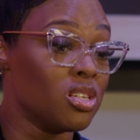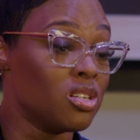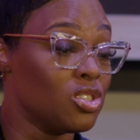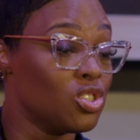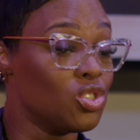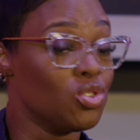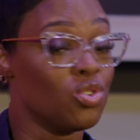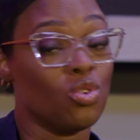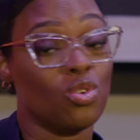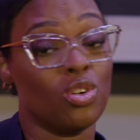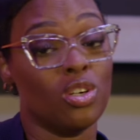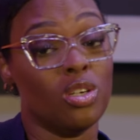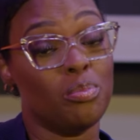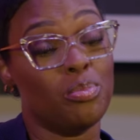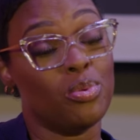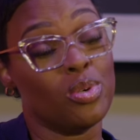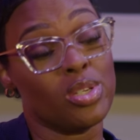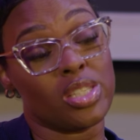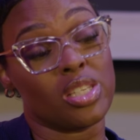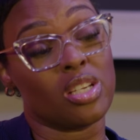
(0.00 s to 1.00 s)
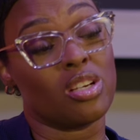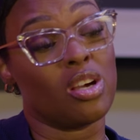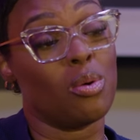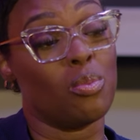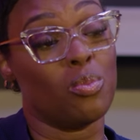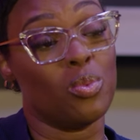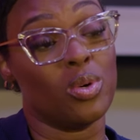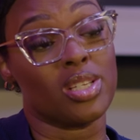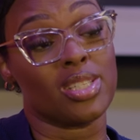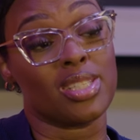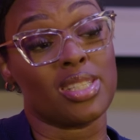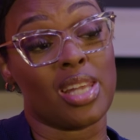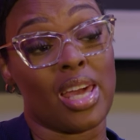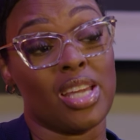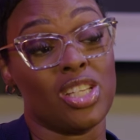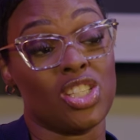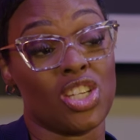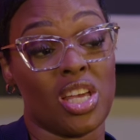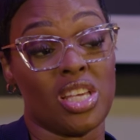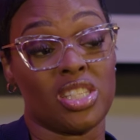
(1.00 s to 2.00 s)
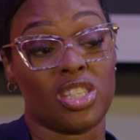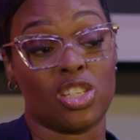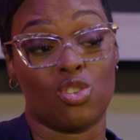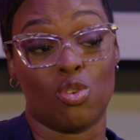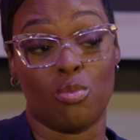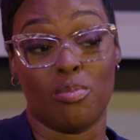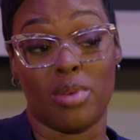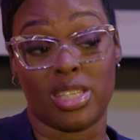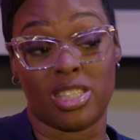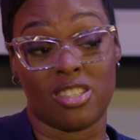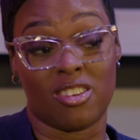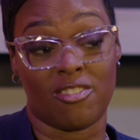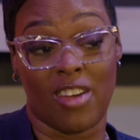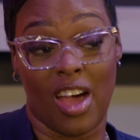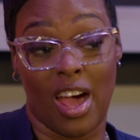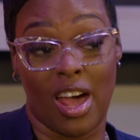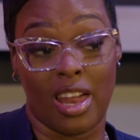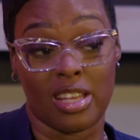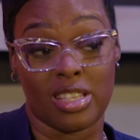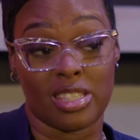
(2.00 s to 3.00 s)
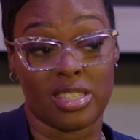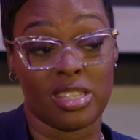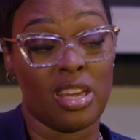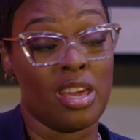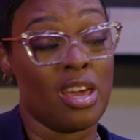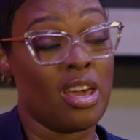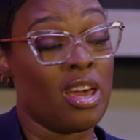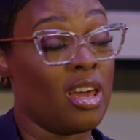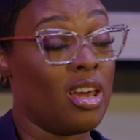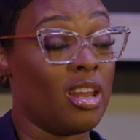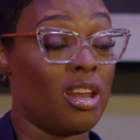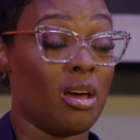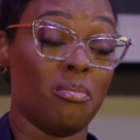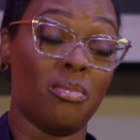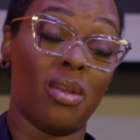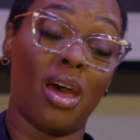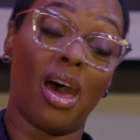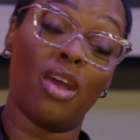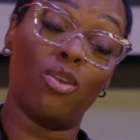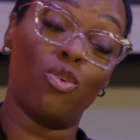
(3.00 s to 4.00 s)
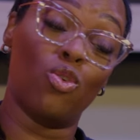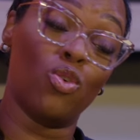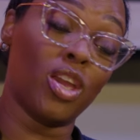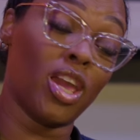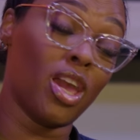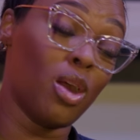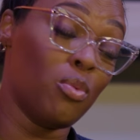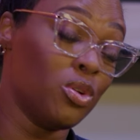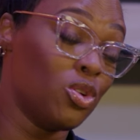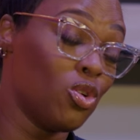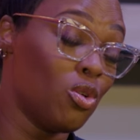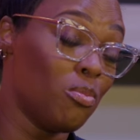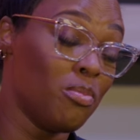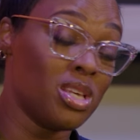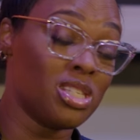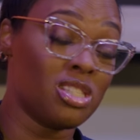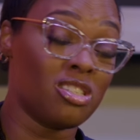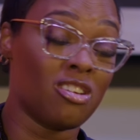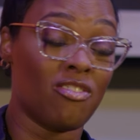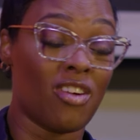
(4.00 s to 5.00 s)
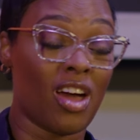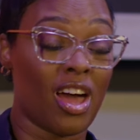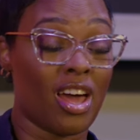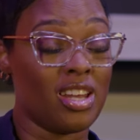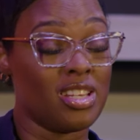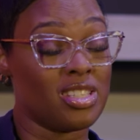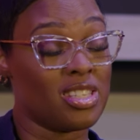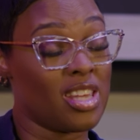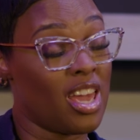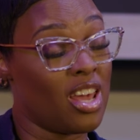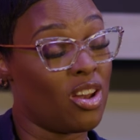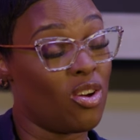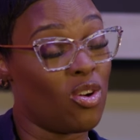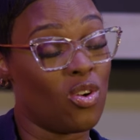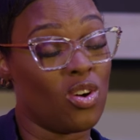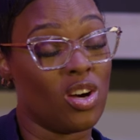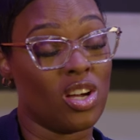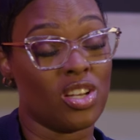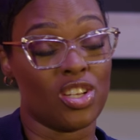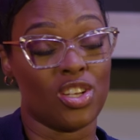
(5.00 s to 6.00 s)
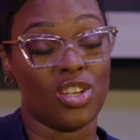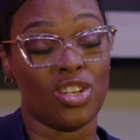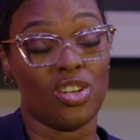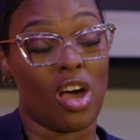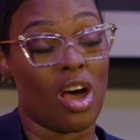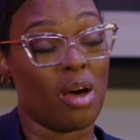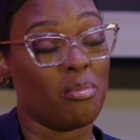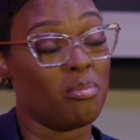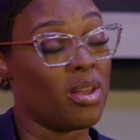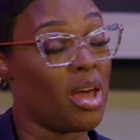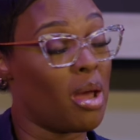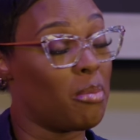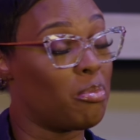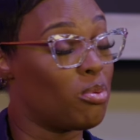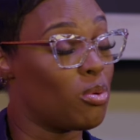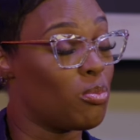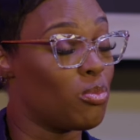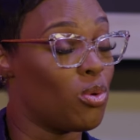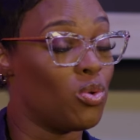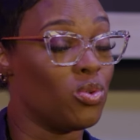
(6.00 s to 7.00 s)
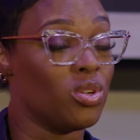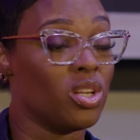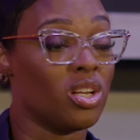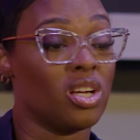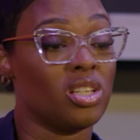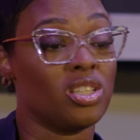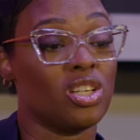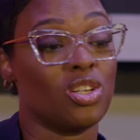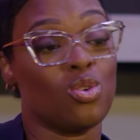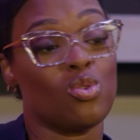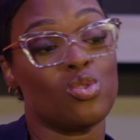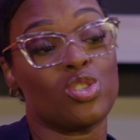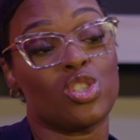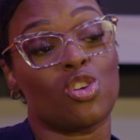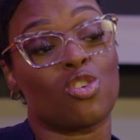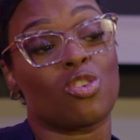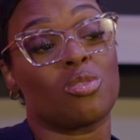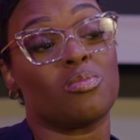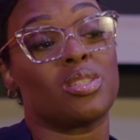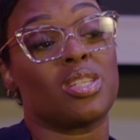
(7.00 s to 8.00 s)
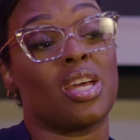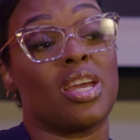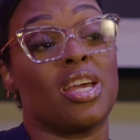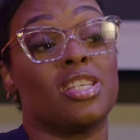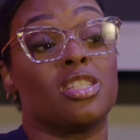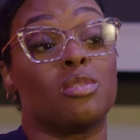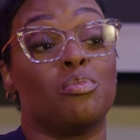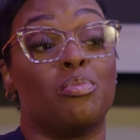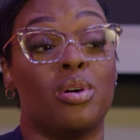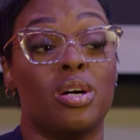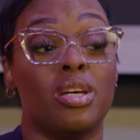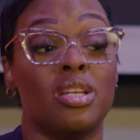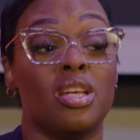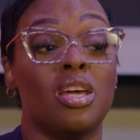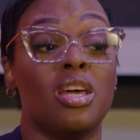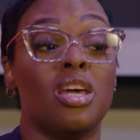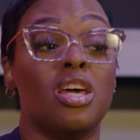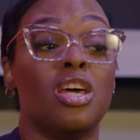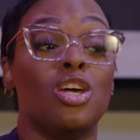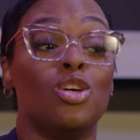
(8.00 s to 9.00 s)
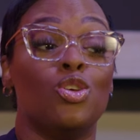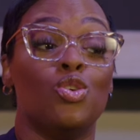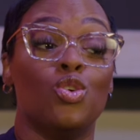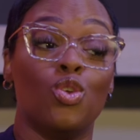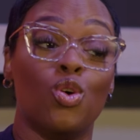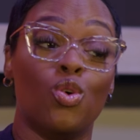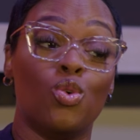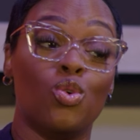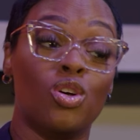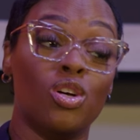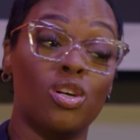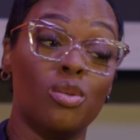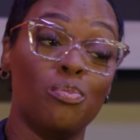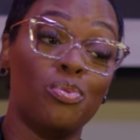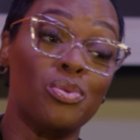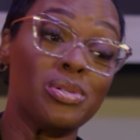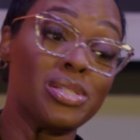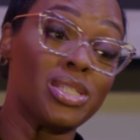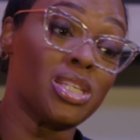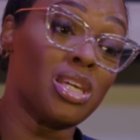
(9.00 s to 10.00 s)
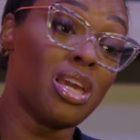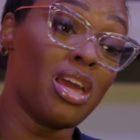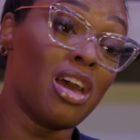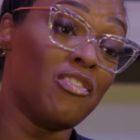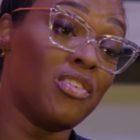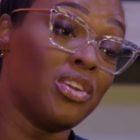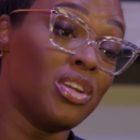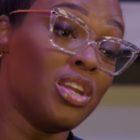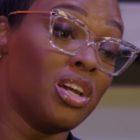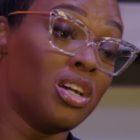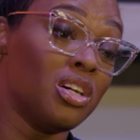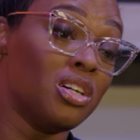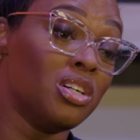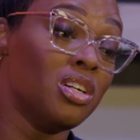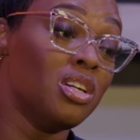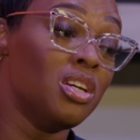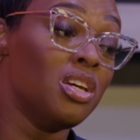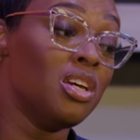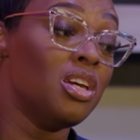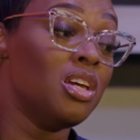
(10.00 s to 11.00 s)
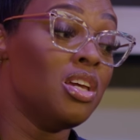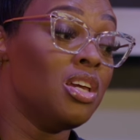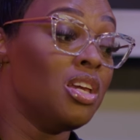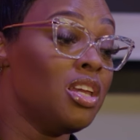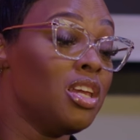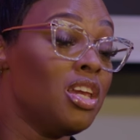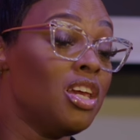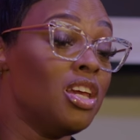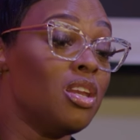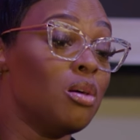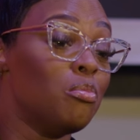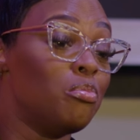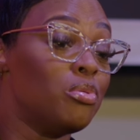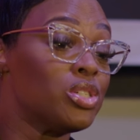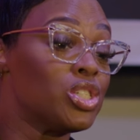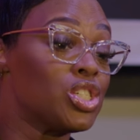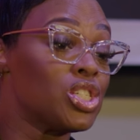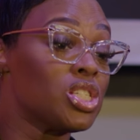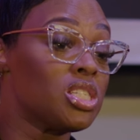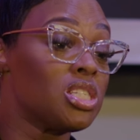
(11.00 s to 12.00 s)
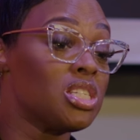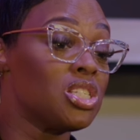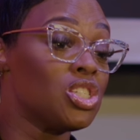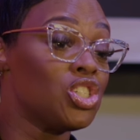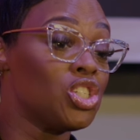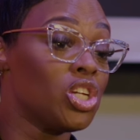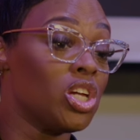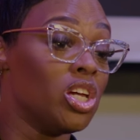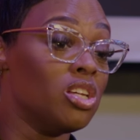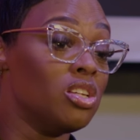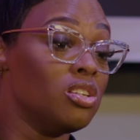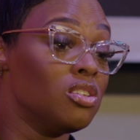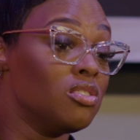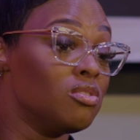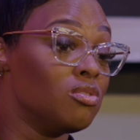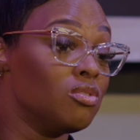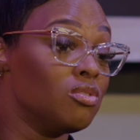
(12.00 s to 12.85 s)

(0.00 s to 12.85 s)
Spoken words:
because you know good pussy come with a slight chance of domestic violence. And I'm not okay with domestic violence at all. I'm not promoting under no circumstance, but you know, good pussy have a nigga in the bushes and shit.